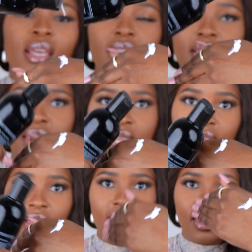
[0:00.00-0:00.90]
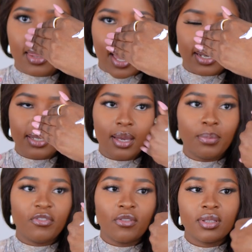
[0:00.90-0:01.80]
it's thicker than that
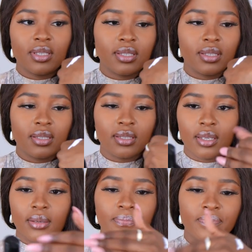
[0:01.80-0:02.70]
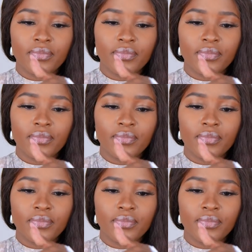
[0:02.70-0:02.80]
type of consistency.